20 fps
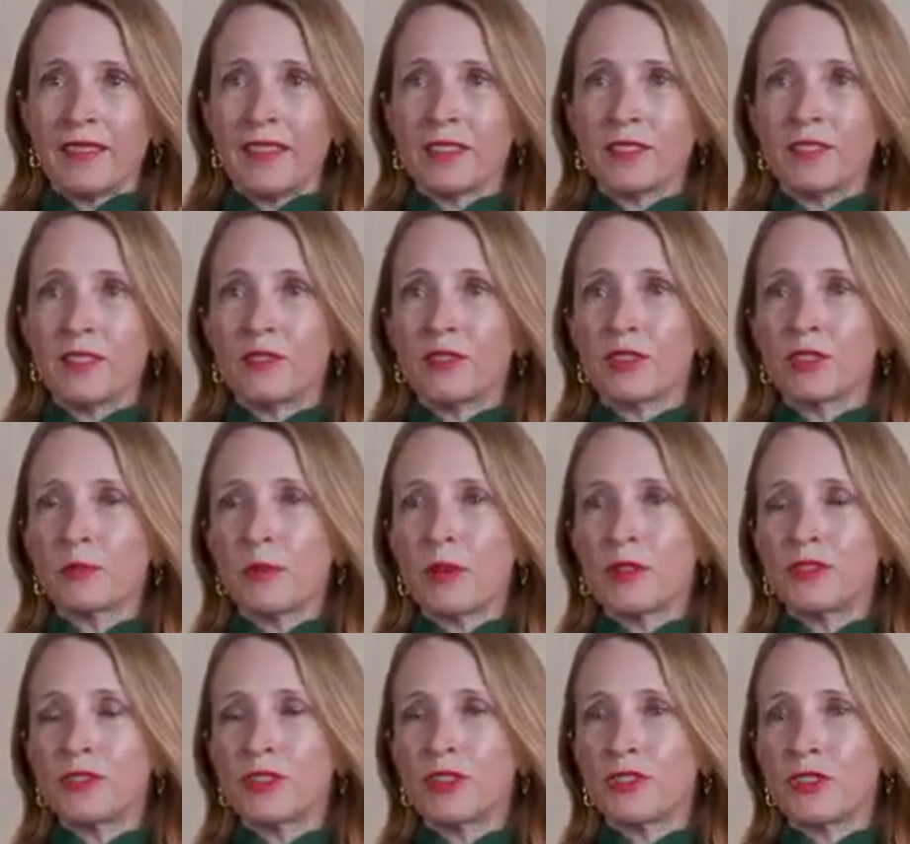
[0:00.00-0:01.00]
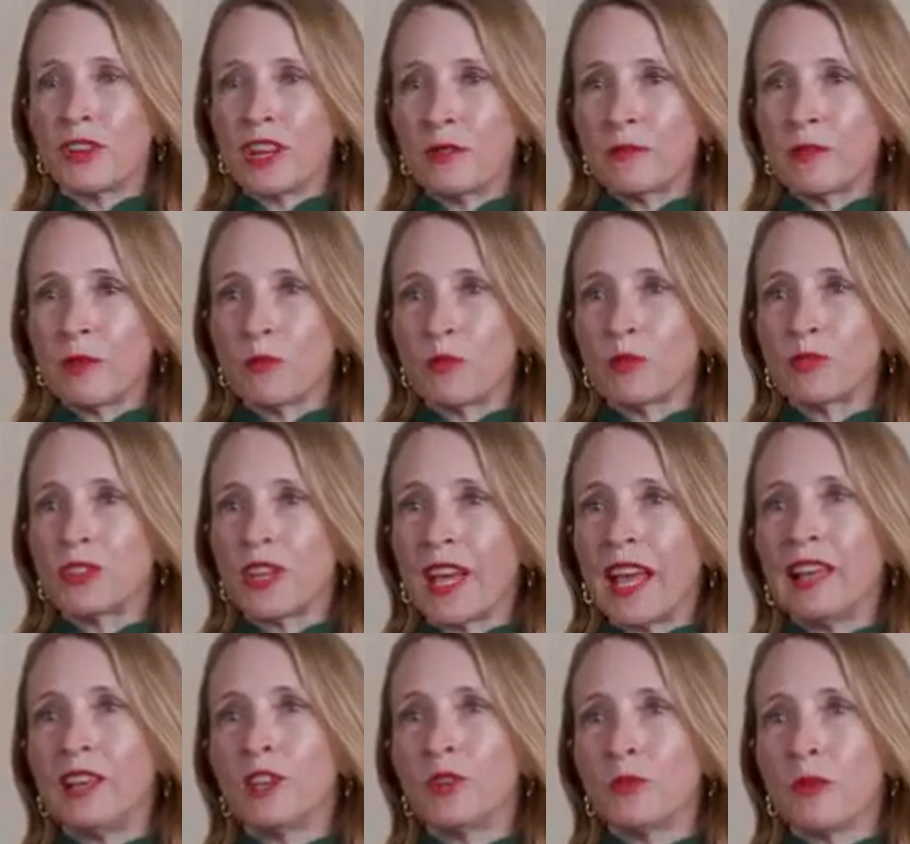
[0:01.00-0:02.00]
The response to treatment will
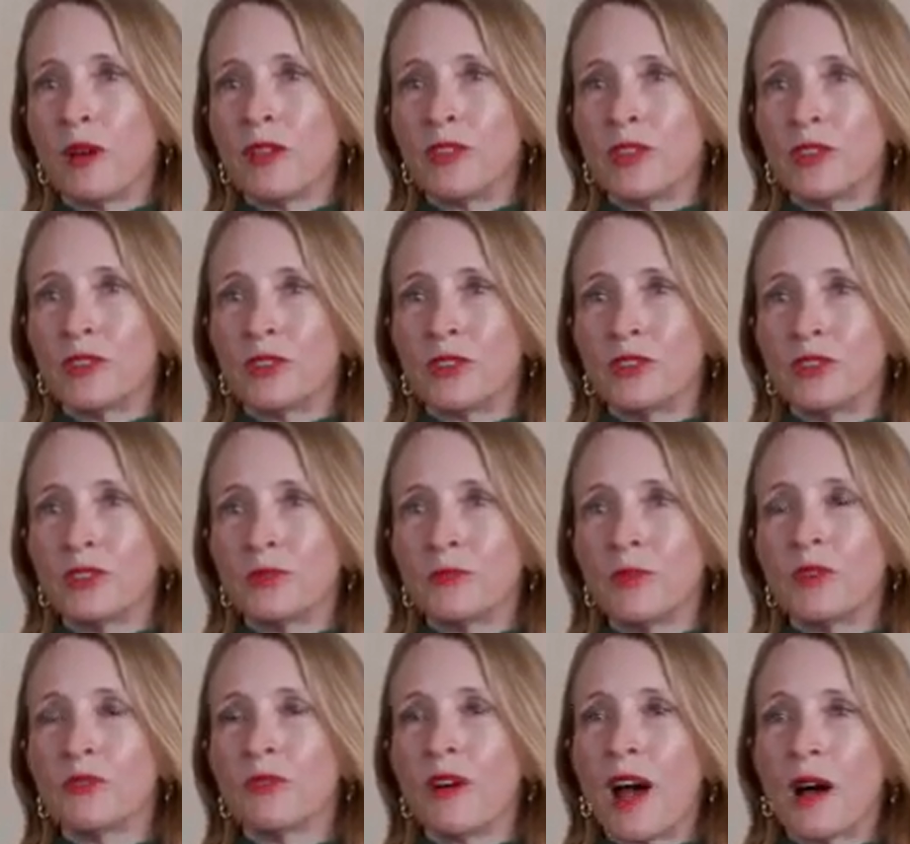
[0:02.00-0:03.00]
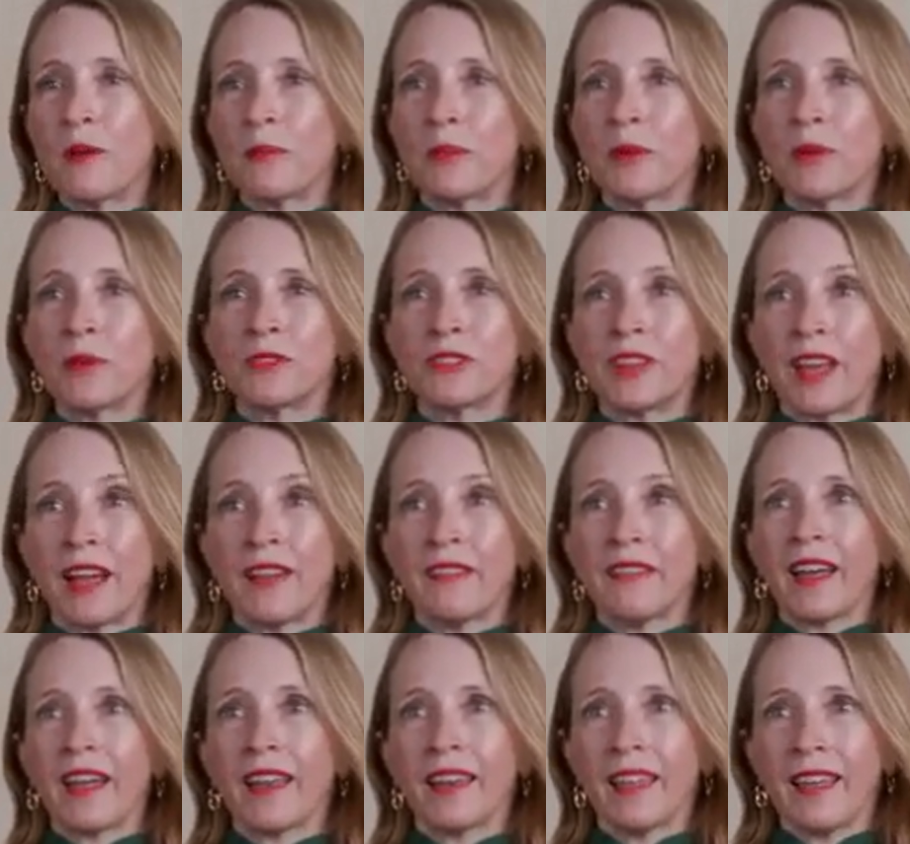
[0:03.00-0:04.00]
tell you whether you need to move up or down
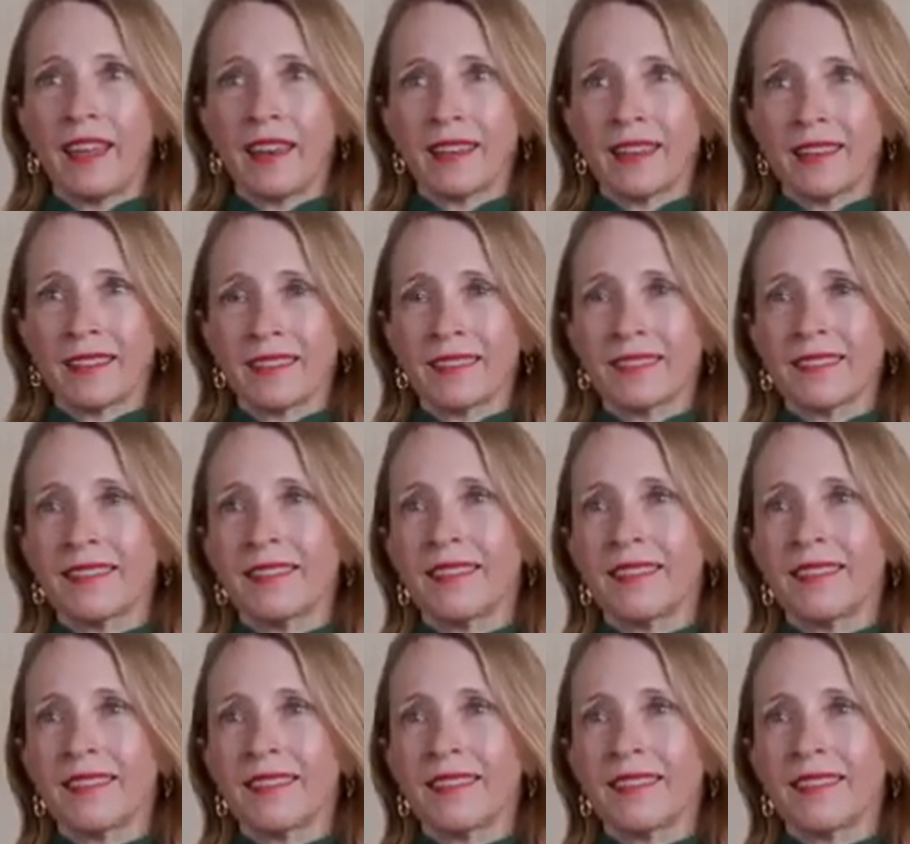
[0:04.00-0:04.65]
that ladder.